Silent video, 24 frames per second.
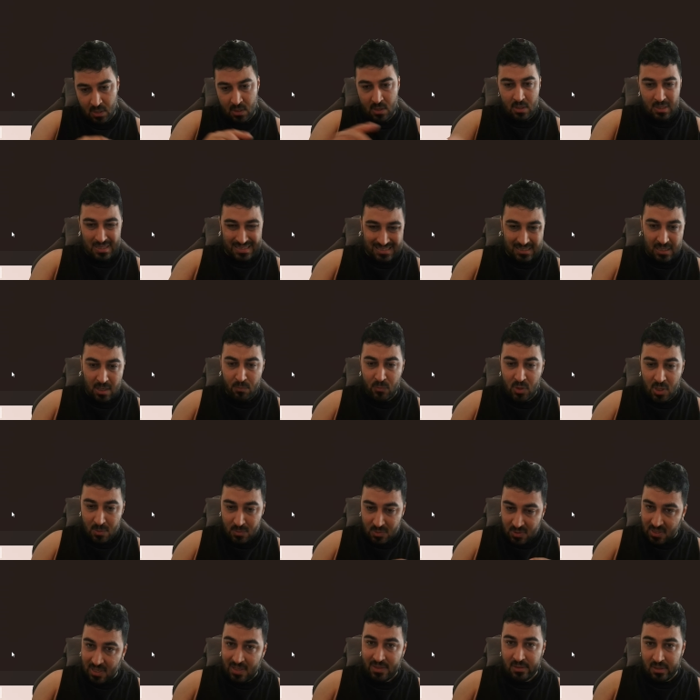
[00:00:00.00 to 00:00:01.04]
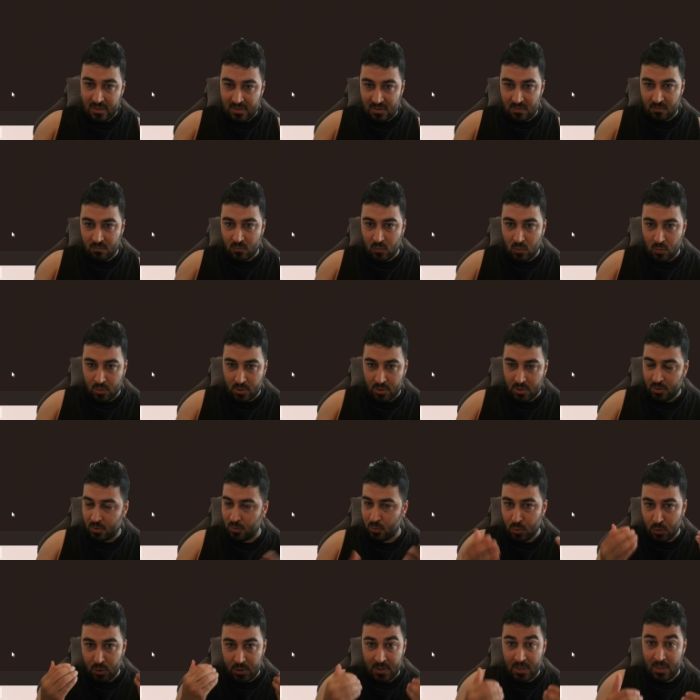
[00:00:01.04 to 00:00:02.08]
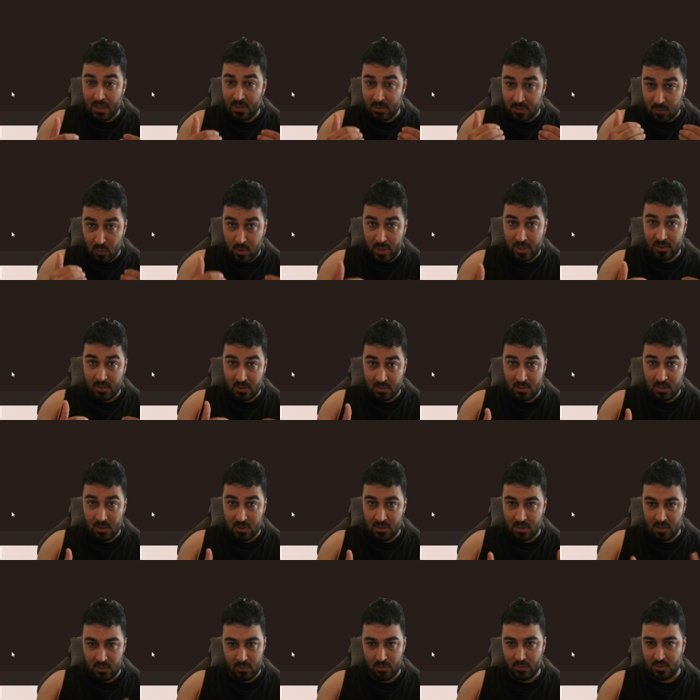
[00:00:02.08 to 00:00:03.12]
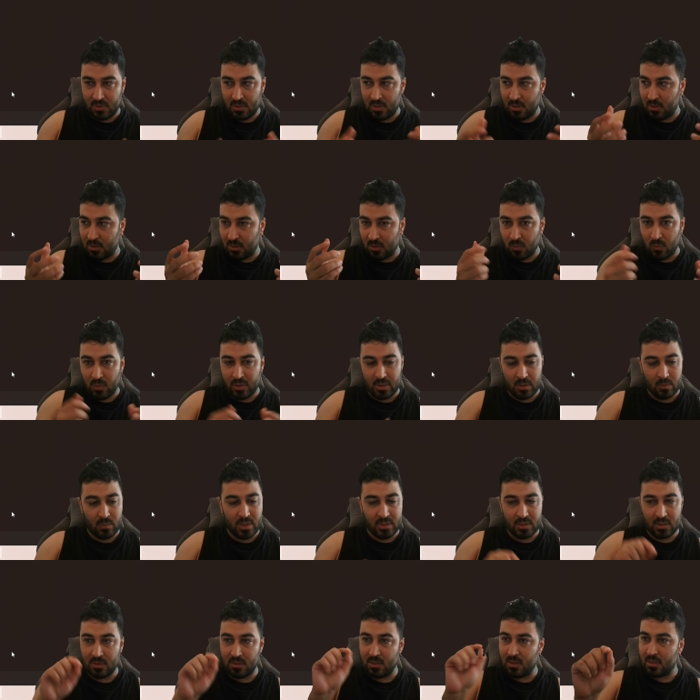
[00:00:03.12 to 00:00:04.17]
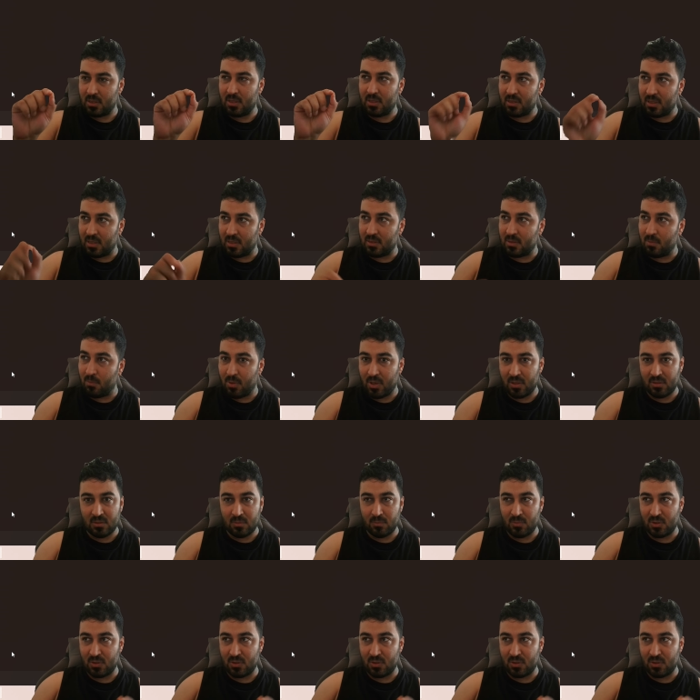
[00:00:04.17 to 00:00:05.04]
sometimes that doesn't work. You can't write a ticket. You see, you want to write a ticket and the button is